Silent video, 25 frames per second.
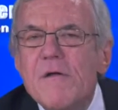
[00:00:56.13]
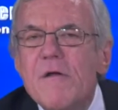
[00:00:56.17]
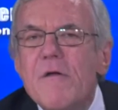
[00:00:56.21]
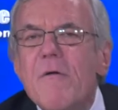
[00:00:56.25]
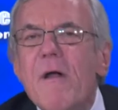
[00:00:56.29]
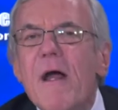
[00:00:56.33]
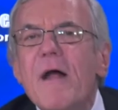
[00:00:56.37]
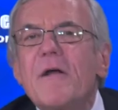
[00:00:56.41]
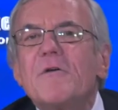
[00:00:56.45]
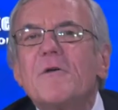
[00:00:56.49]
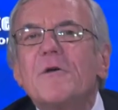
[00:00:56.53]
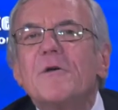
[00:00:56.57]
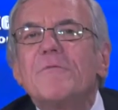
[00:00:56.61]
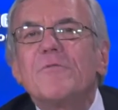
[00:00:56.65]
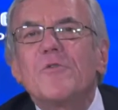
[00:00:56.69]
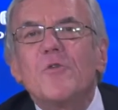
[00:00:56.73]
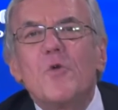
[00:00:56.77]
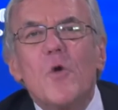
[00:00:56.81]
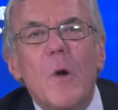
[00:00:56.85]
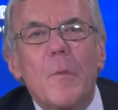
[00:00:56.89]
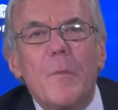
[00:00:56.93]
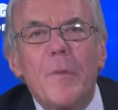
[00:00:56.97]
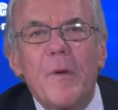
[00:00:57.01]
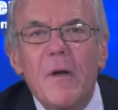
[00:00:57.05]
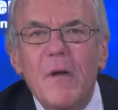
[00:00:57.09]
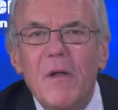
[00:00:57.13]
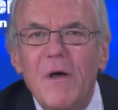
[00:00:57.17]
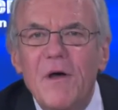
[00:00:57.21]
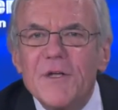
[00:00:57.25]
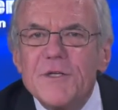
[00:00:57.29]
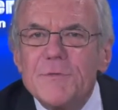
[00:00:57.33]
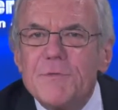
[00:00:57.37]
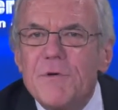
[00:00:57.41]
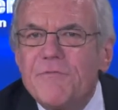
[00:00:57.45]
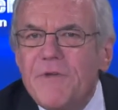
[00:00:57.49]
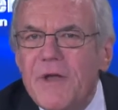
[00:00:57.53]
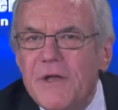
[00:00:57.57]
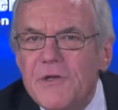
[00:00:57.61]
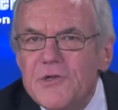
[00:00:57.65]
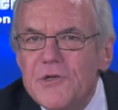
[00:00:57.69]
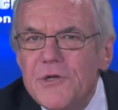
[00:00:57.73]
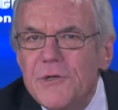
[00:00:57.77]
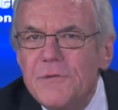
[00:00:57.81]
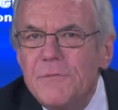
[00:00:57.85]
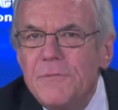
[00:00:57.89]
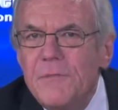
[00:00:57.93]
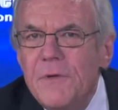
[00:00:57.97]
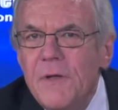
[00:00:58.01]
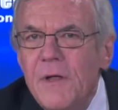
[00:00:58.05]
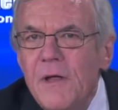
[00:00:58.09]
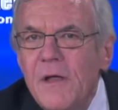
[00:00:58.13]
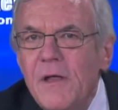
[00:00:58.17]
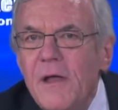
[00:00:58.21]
Director of Corporate Loss Prevention,